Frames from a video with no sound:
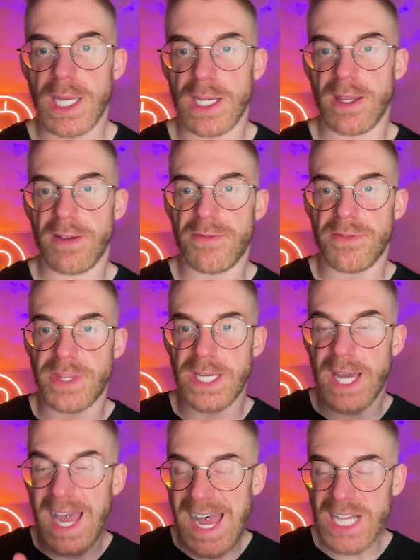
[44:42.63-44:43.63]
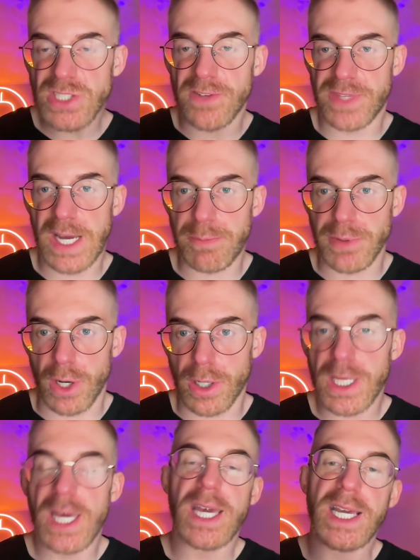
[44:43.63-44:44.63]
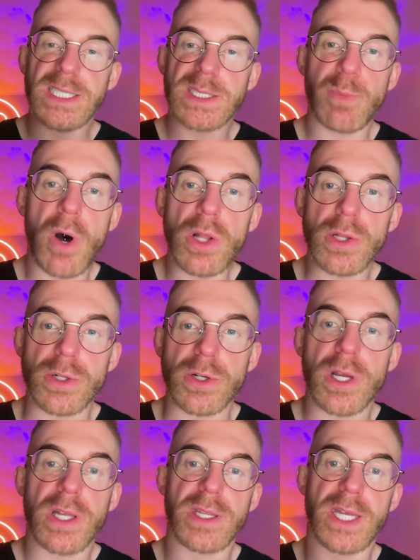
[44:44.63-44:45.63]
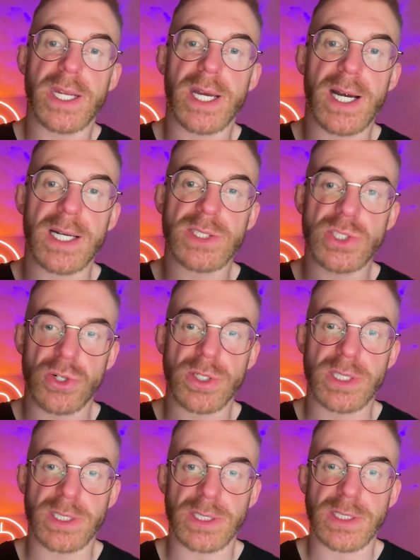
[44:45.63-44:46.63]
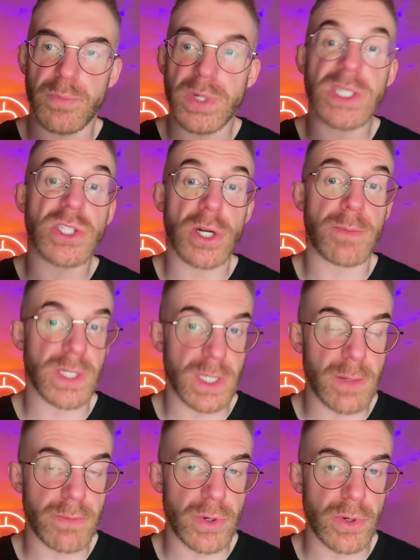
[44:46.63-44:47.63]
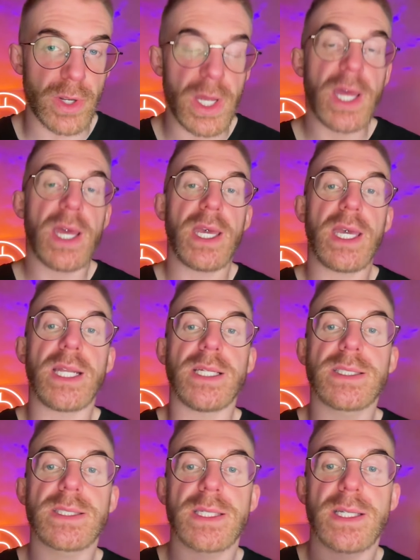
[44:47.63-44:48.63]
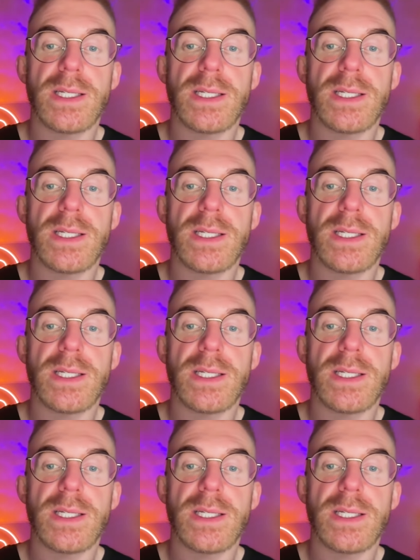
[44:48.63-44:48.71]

And if the hash of that block is smaller than a certain predetermined number, it is